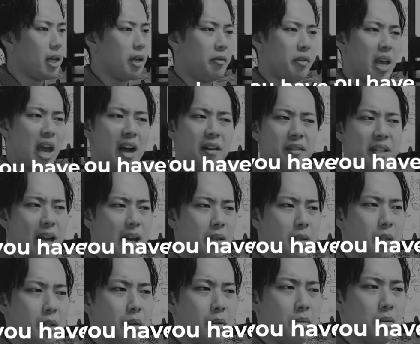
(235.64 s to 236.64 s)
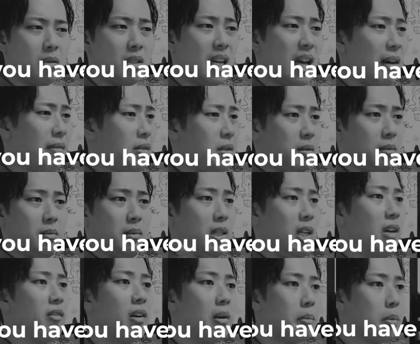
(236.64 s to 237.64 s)
if you have tattoos, do you have to
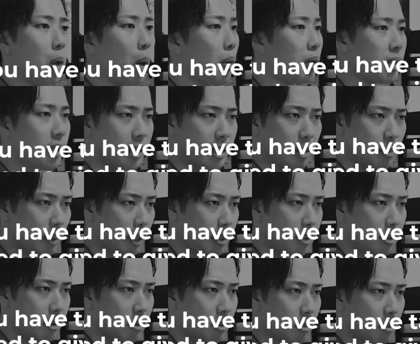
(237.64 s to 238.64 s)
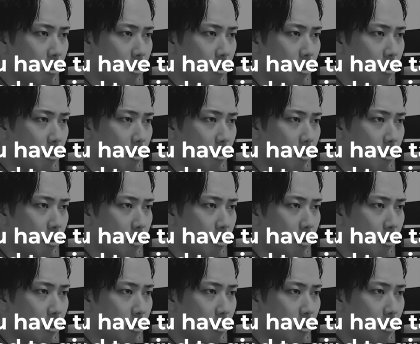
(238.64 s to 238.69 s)
give up going to these places?